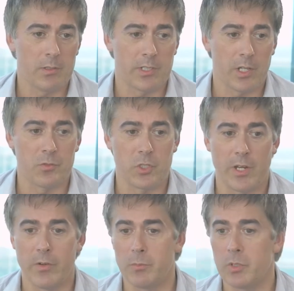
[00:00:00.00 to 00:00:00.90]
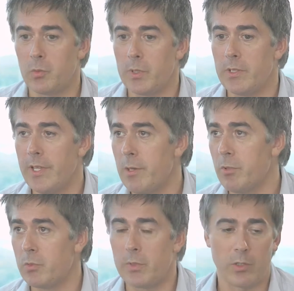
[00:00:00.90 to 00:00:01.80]
Instead of sharing between
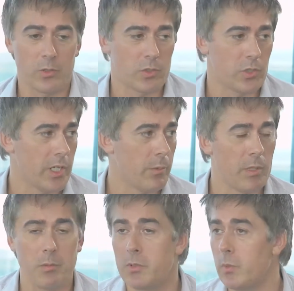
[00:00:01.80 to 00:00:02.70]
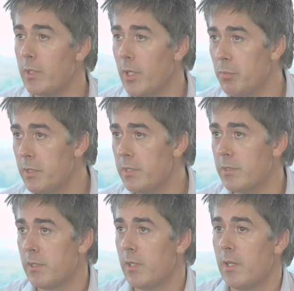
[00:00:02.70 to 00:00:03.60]
neighbors, we can also share maybe between
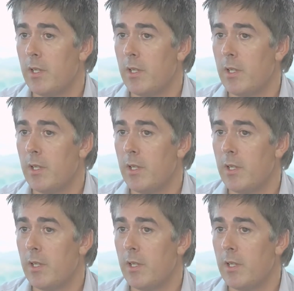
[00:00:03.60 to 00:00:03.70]
companies.